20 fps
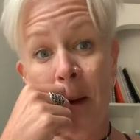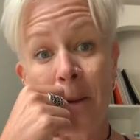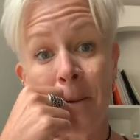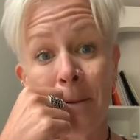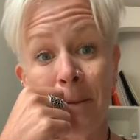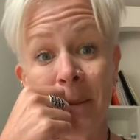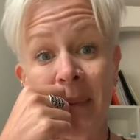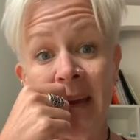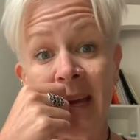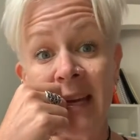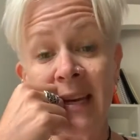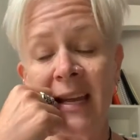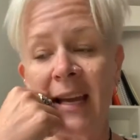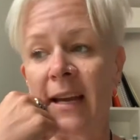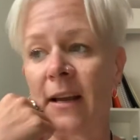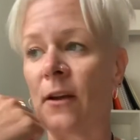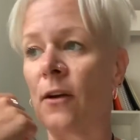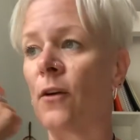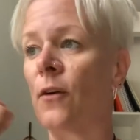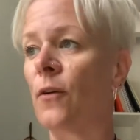
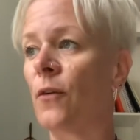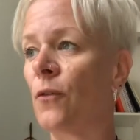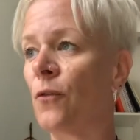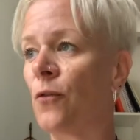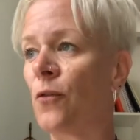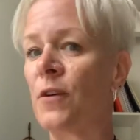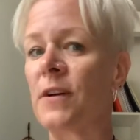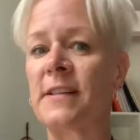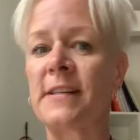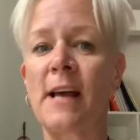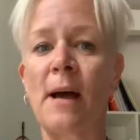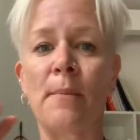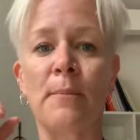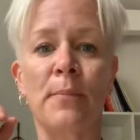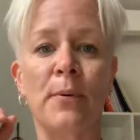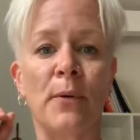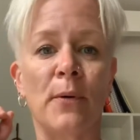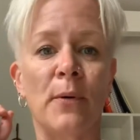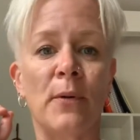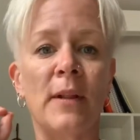Meaning, for
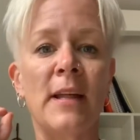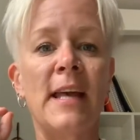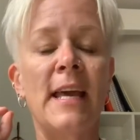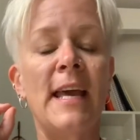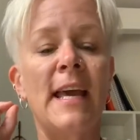example,